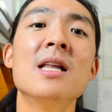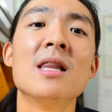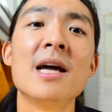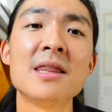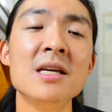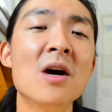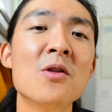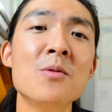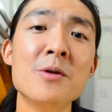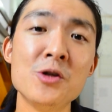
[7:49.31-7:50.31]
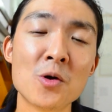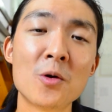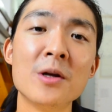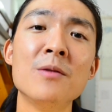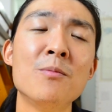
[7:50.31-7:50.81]
like the other
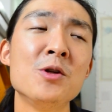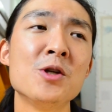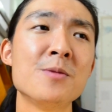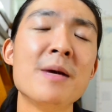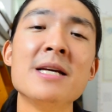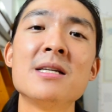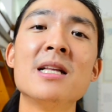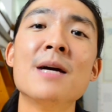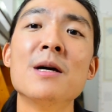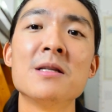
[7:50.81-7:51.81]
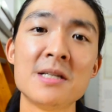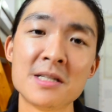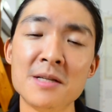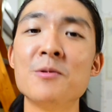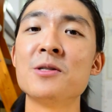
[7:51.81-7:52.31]
majority, which is basically about
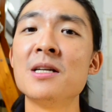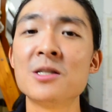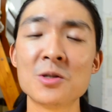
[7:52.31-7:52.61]
60%,